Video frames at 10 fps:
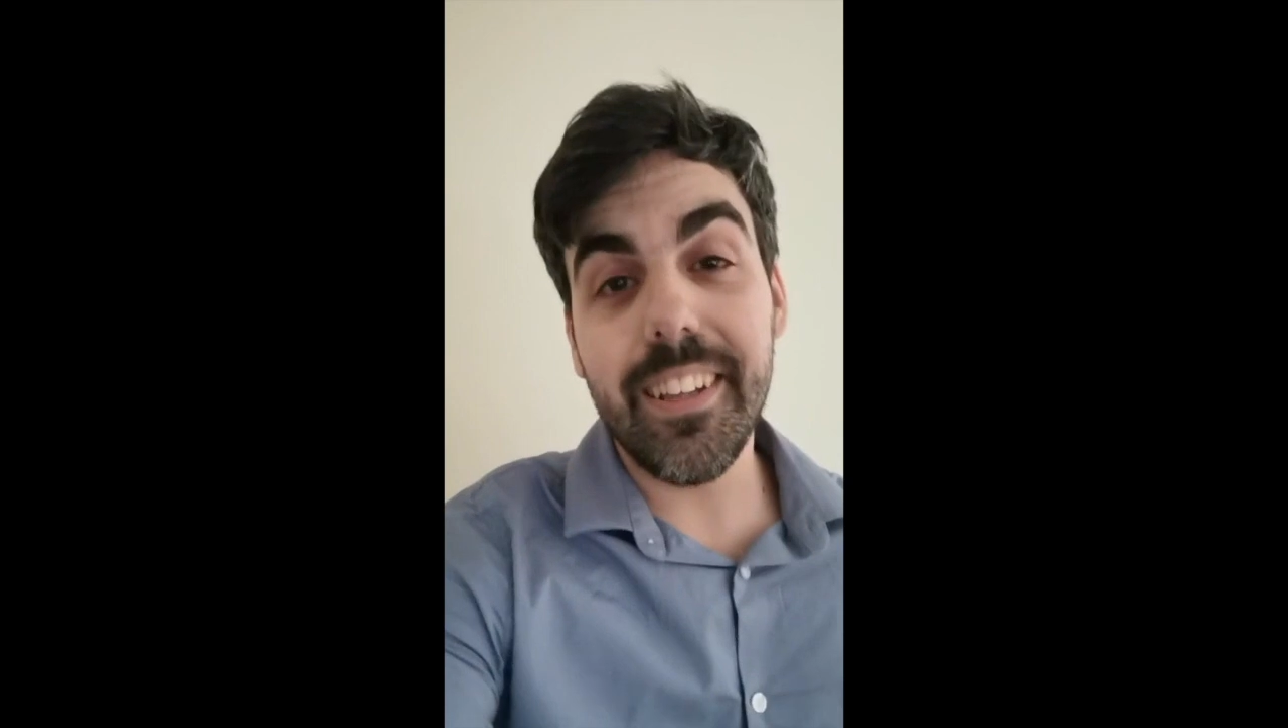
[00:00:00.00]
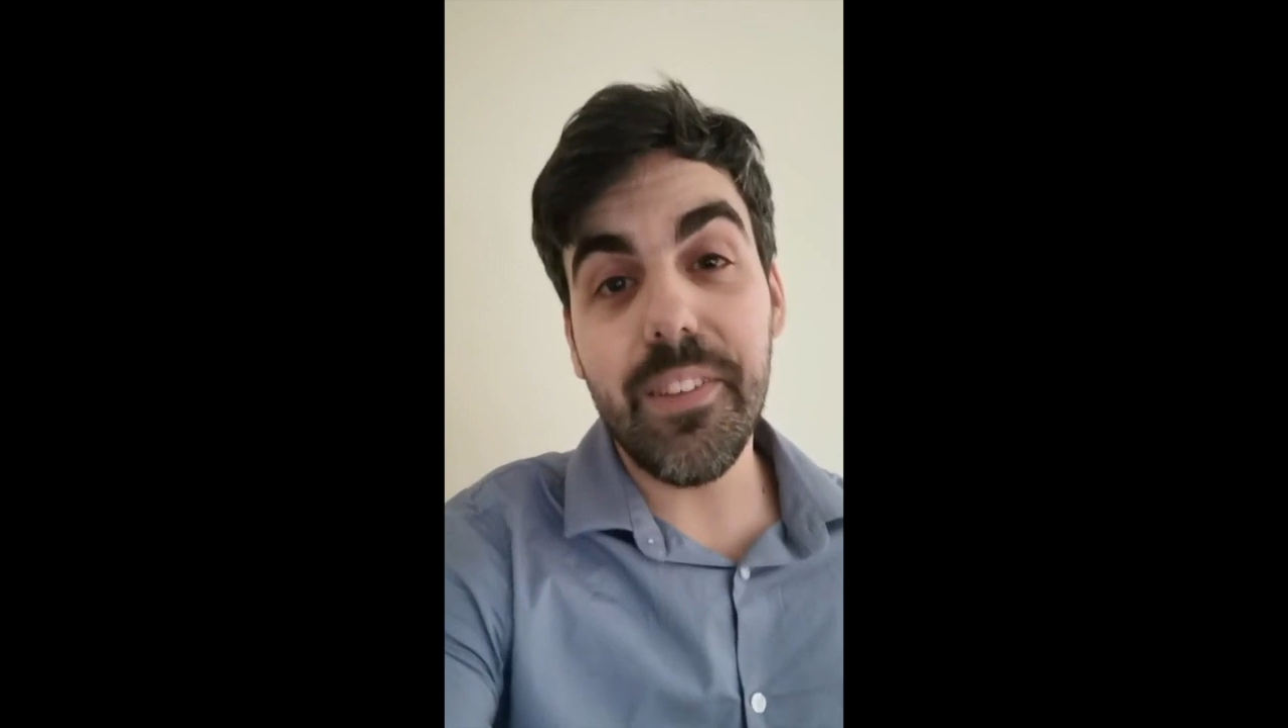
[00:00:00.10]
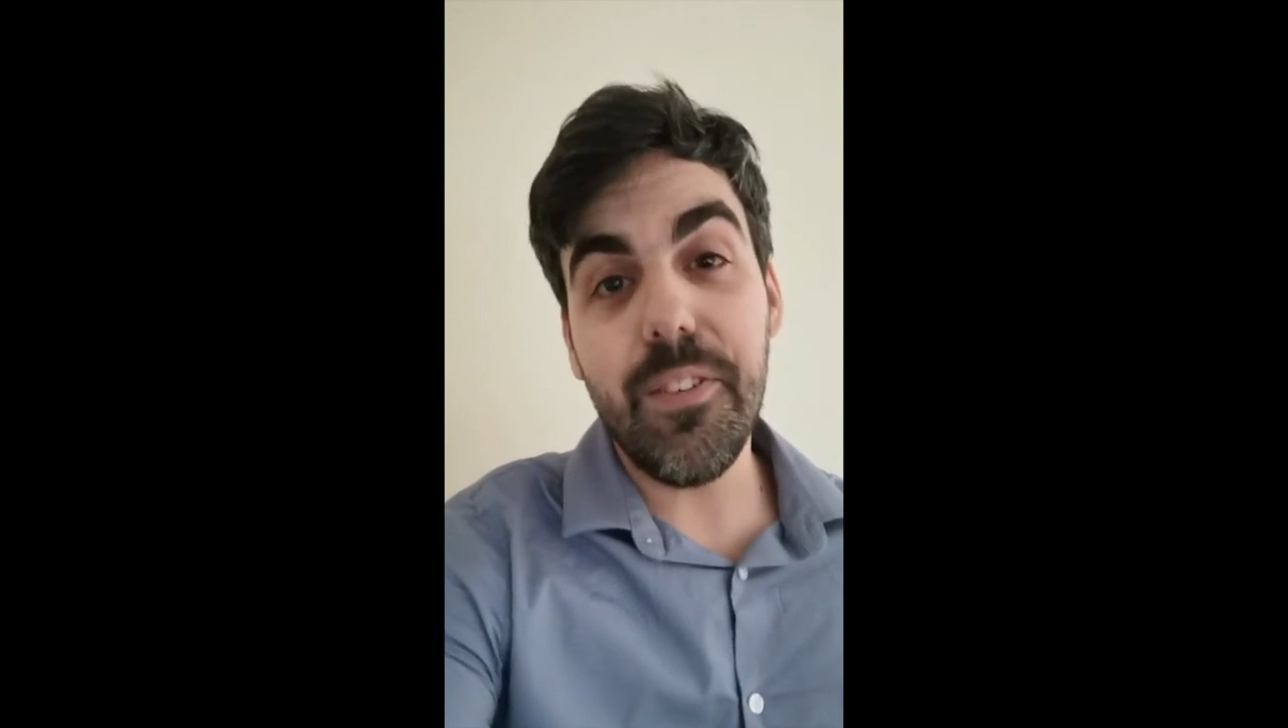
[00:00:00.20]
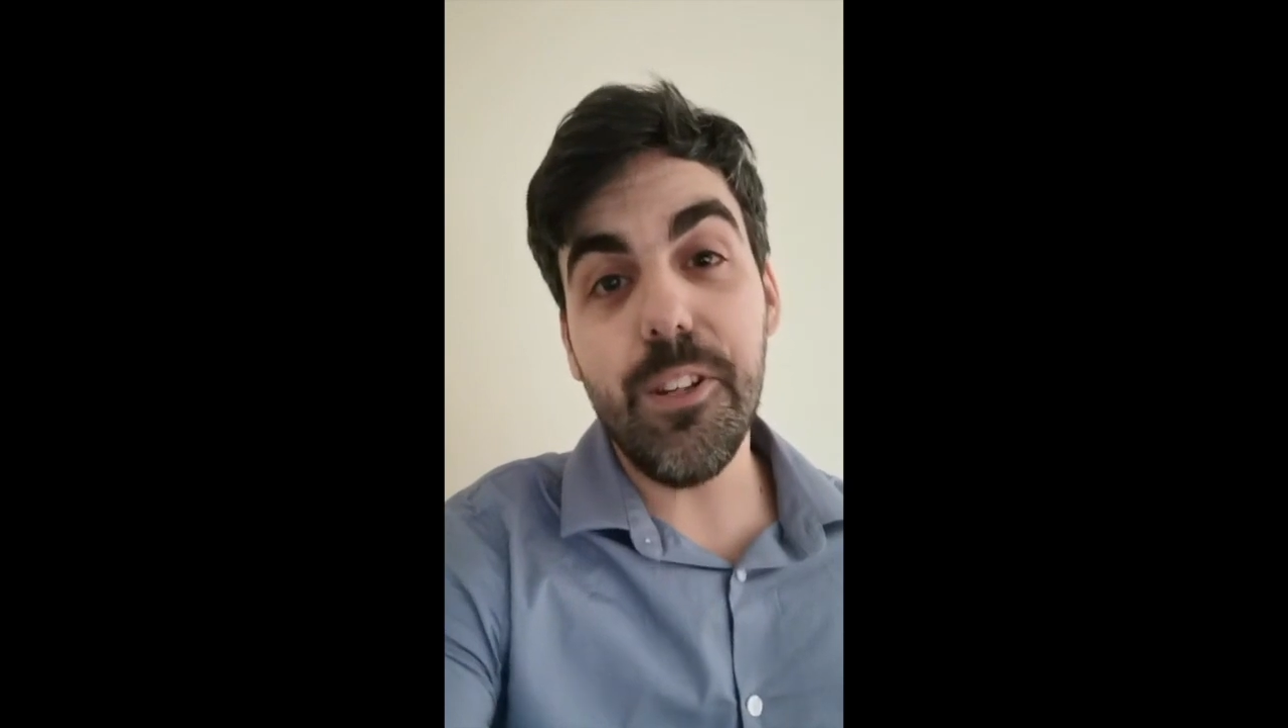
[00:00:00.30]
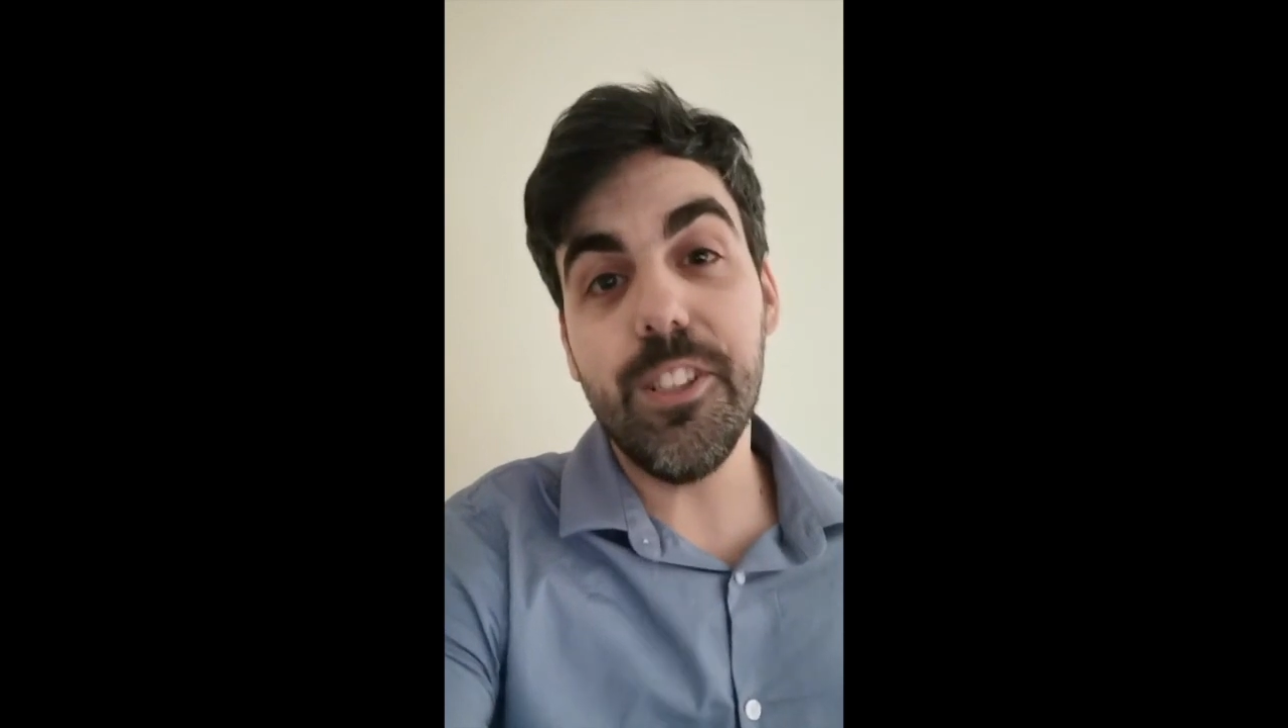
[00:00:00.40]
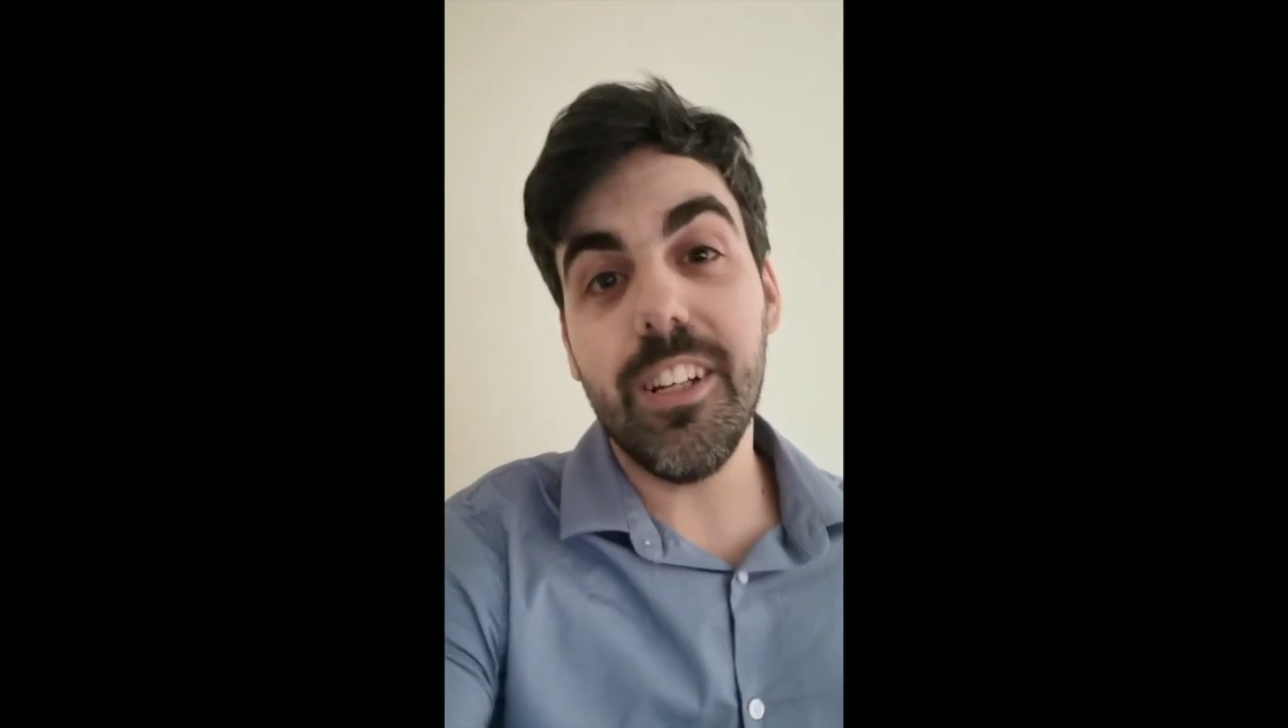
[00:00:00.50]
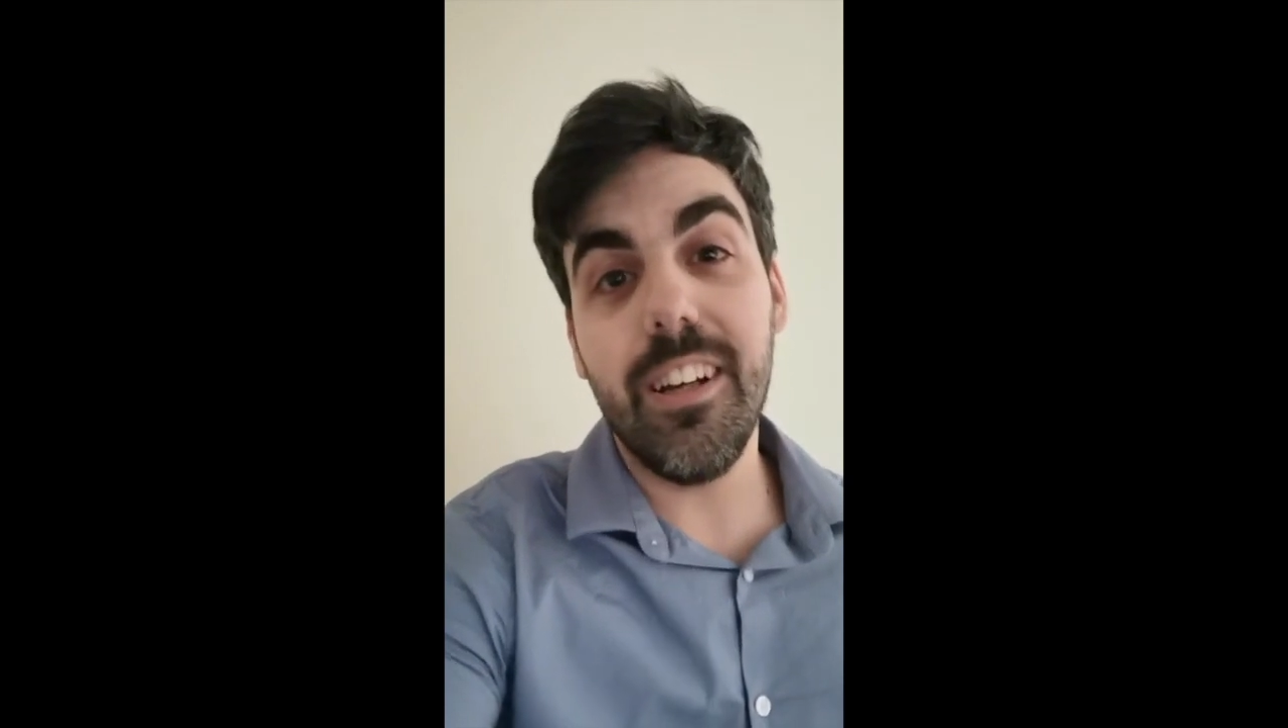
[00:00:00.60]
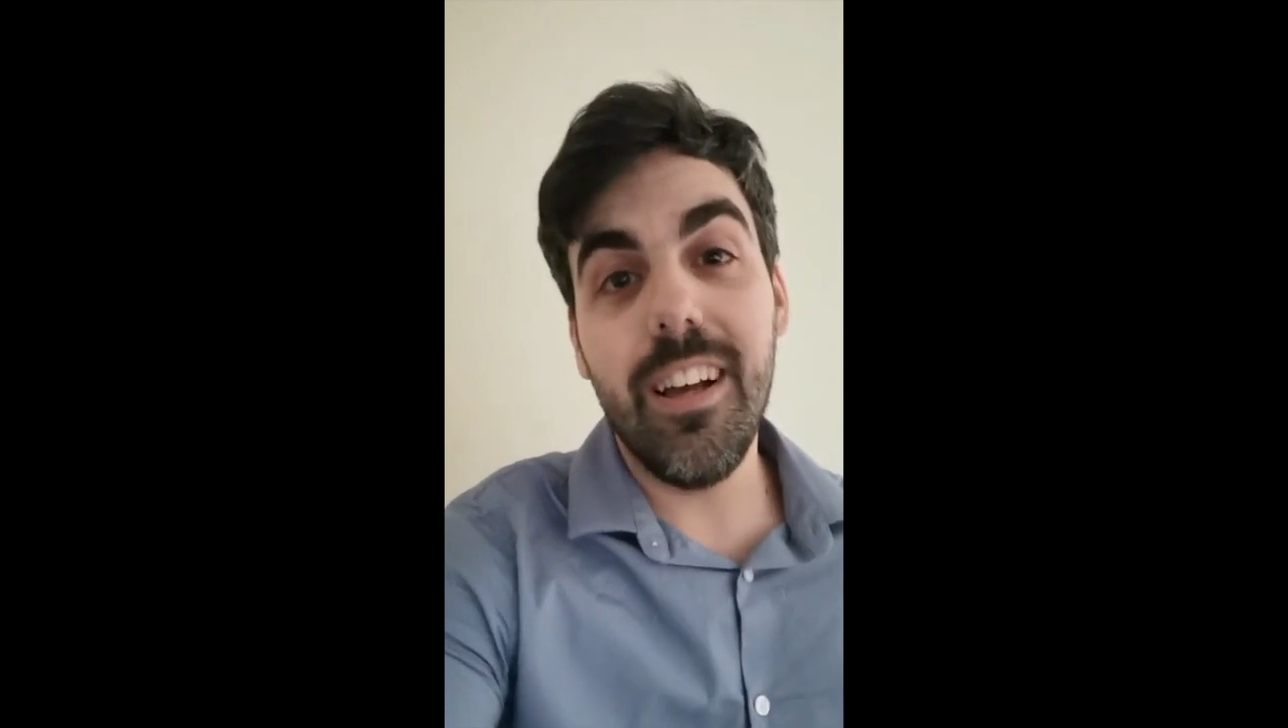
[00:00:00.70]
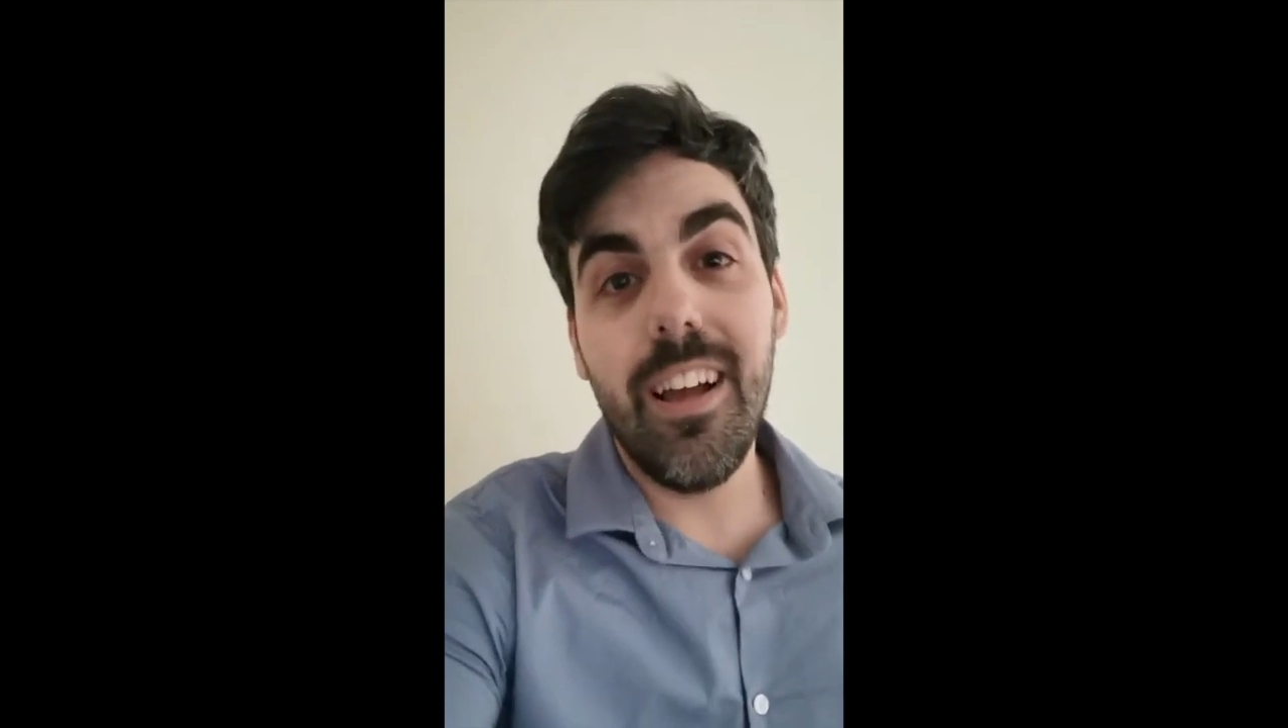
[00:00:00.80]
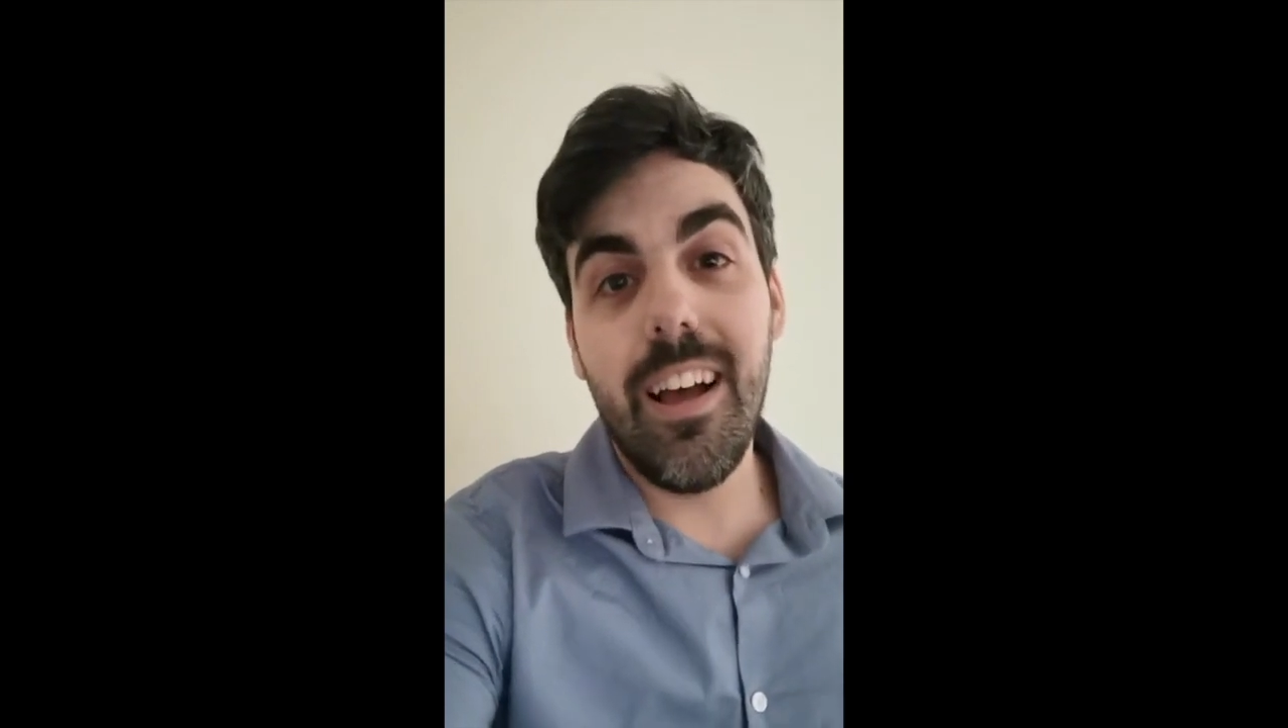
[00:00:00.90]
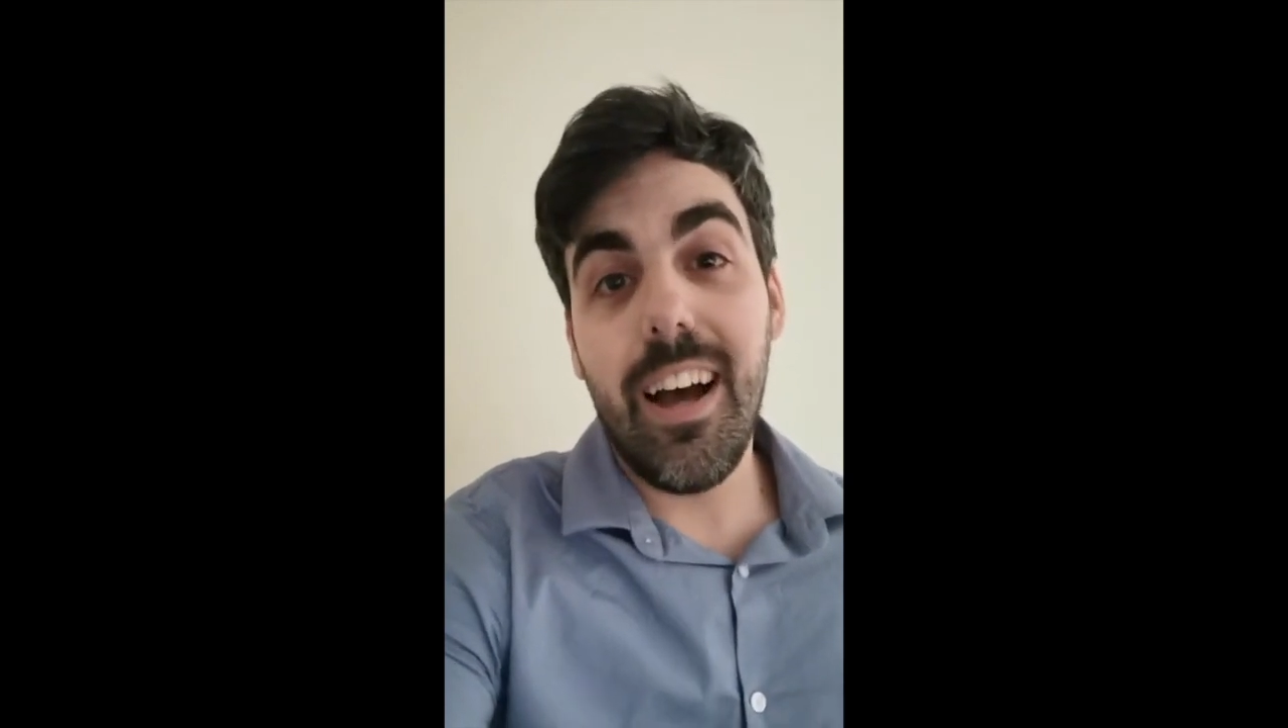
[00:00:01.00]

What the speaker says: in the future